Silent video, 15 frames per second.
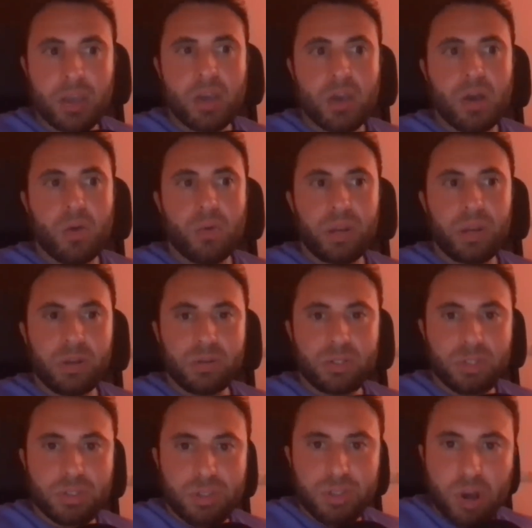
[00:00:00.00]
We don't
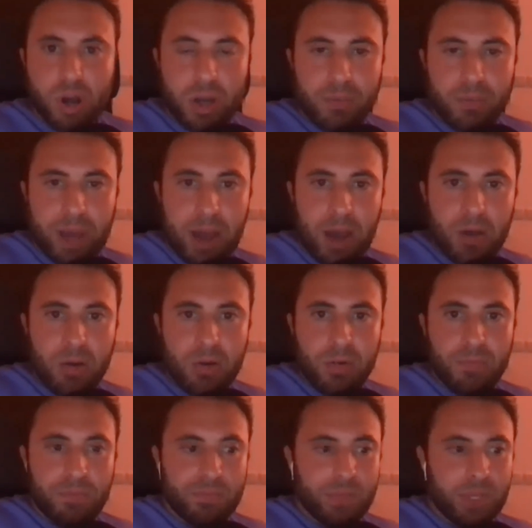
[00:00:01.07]
just talk about,
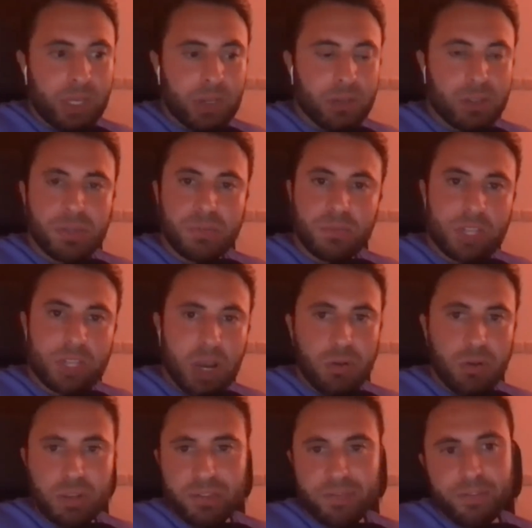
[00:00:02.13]
here's some
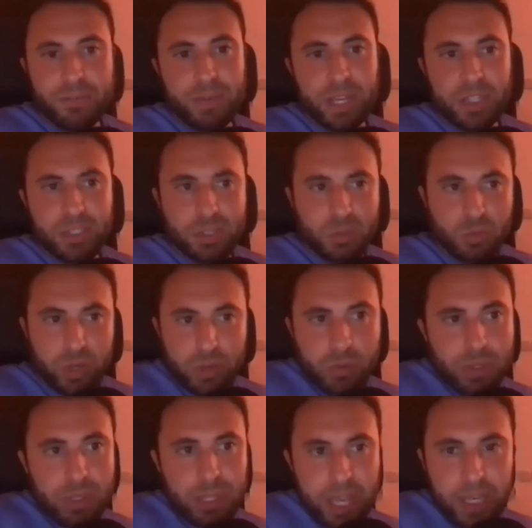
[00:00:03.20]
general information. We
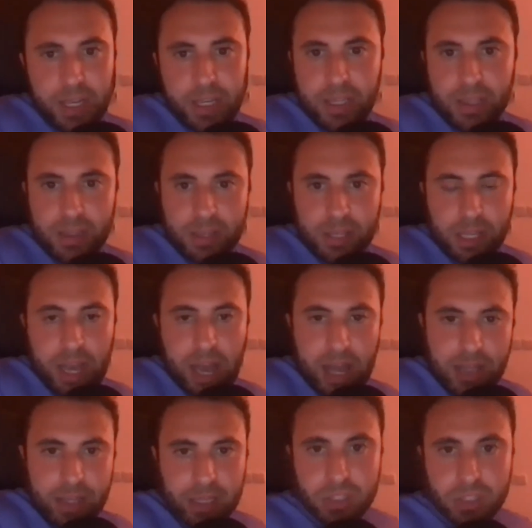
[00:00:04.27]
relate it. The
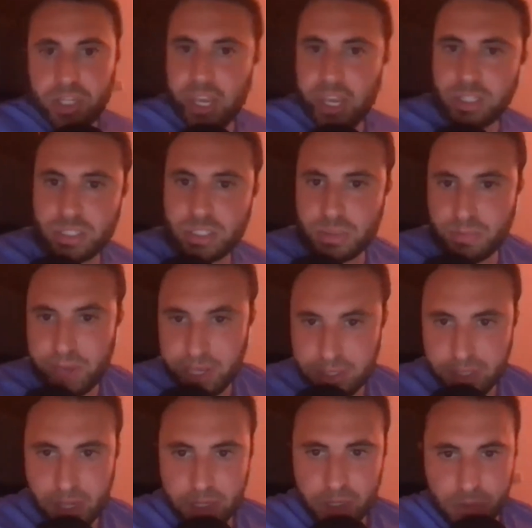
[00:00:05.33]
content changes
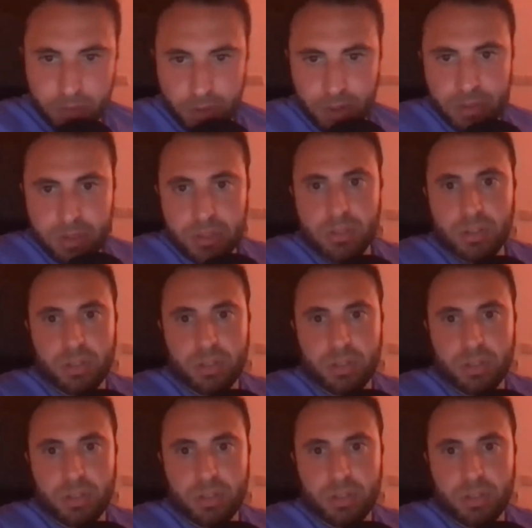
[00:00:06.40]
based on your personal